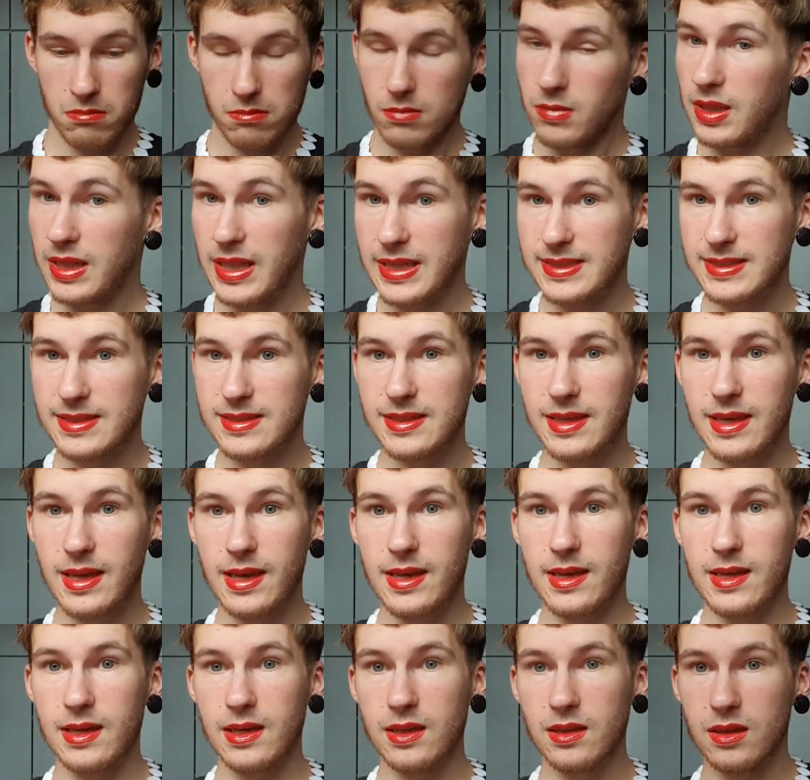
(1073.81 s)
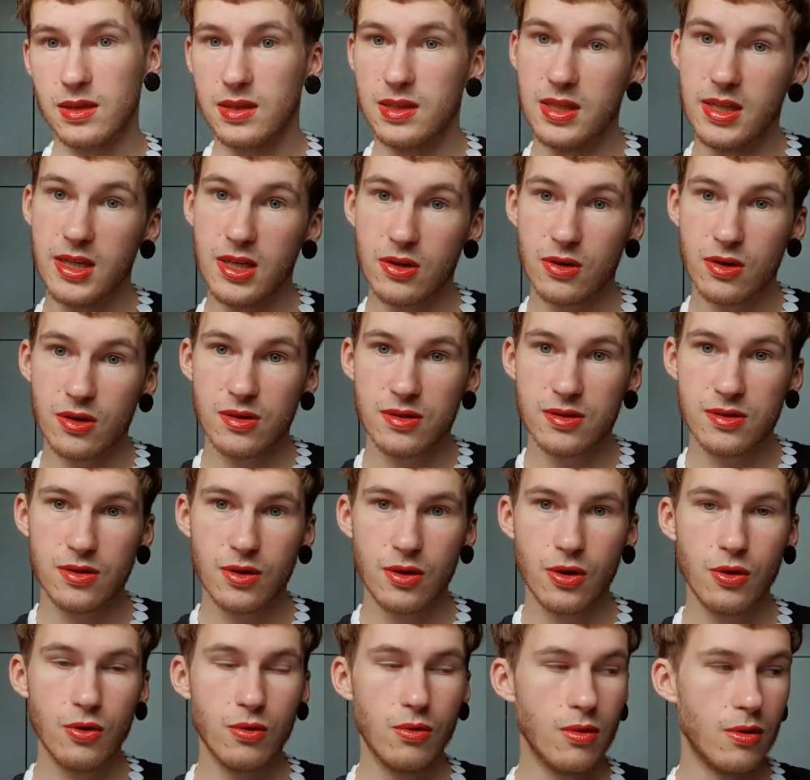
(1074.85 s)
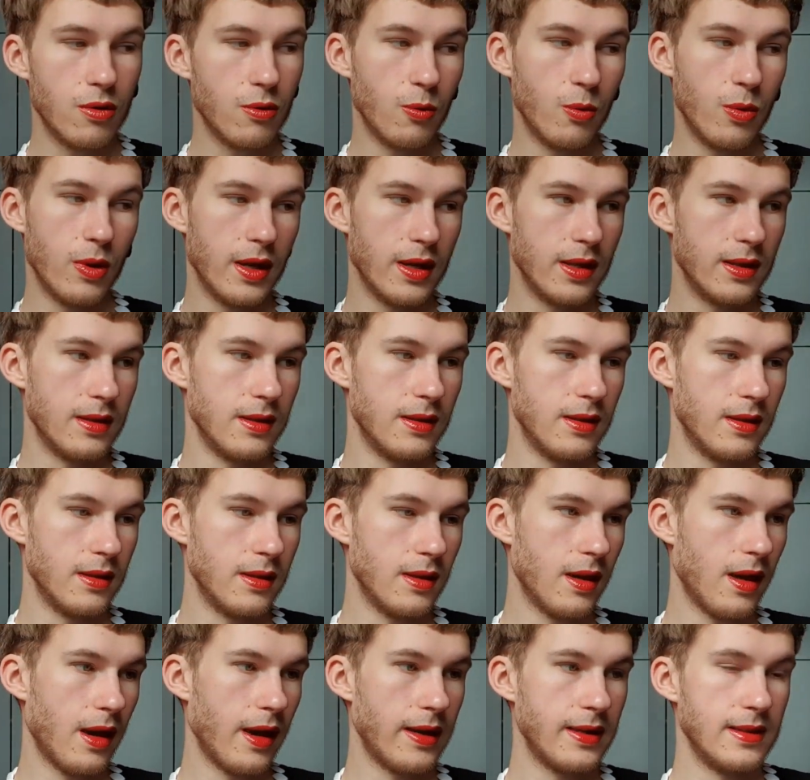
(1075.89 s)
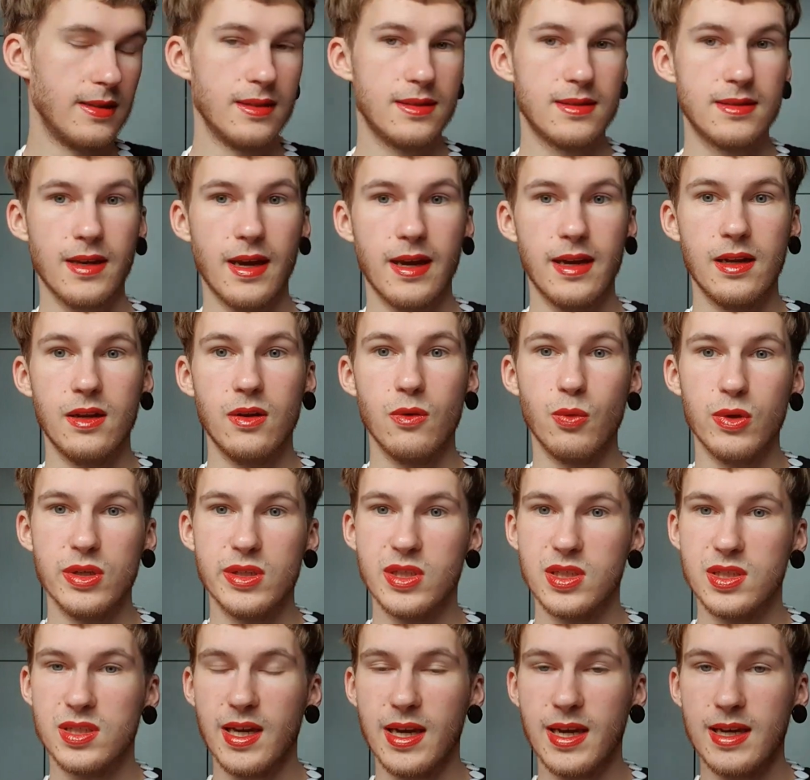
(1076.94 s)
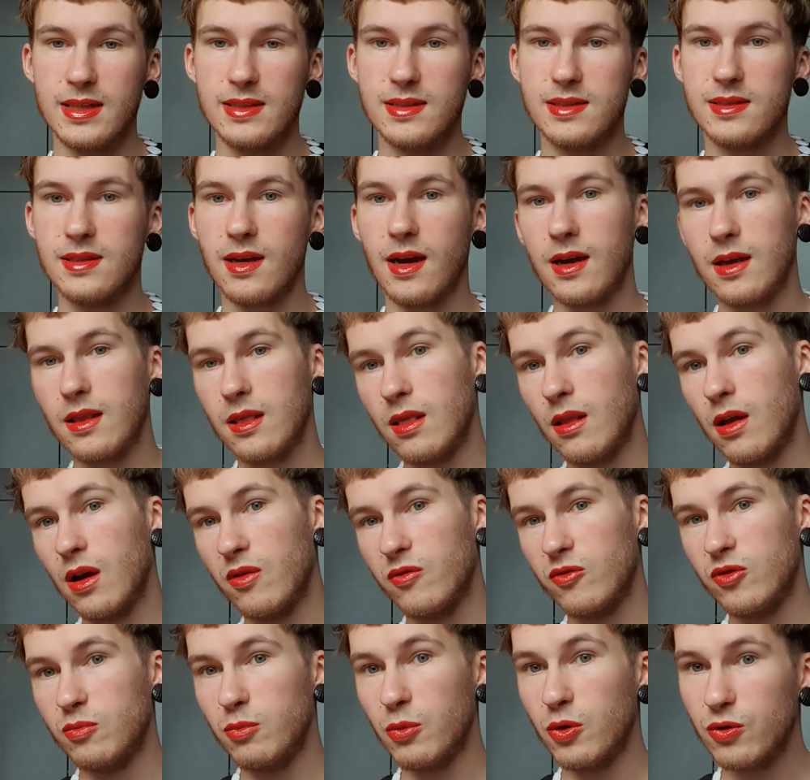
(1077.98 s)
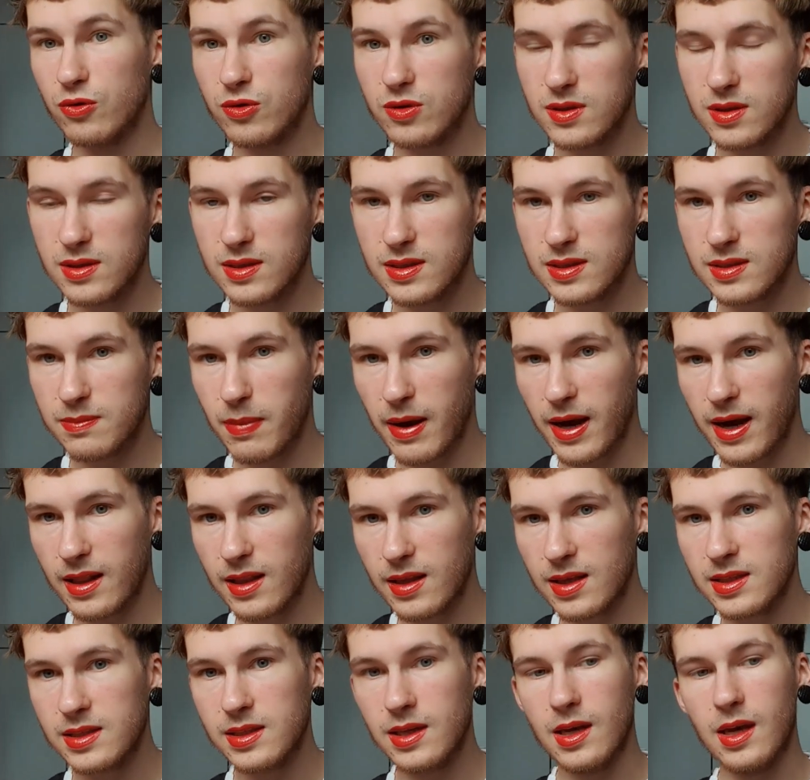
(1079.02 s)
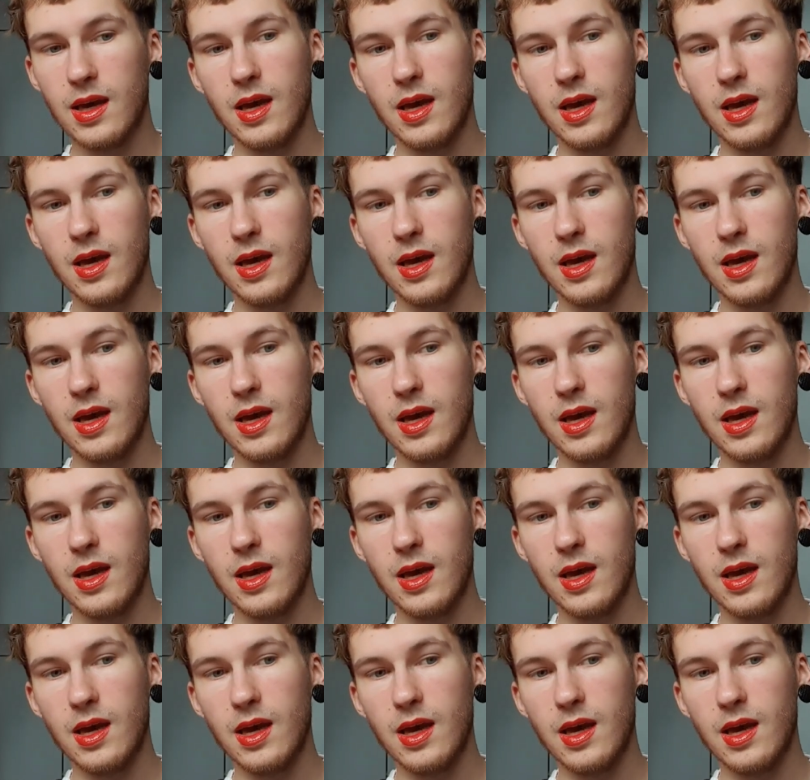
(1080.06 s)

Let's say in a year or so, when I decided which shades I love the most in this palette,